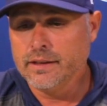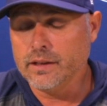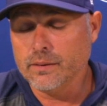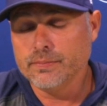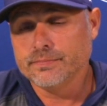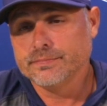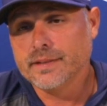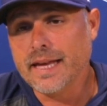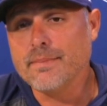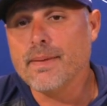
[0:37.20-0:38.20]
you know,
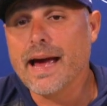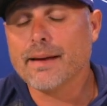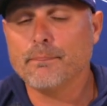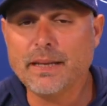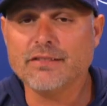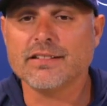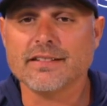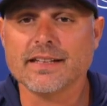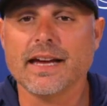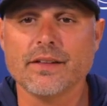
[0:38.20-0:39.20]
came back, pieced it
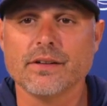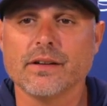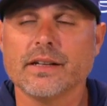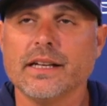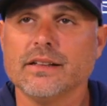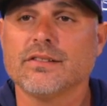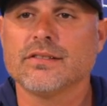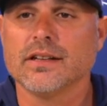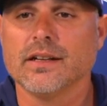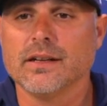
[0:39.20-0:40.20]
together
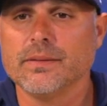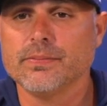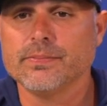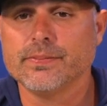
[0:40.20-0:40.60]
against a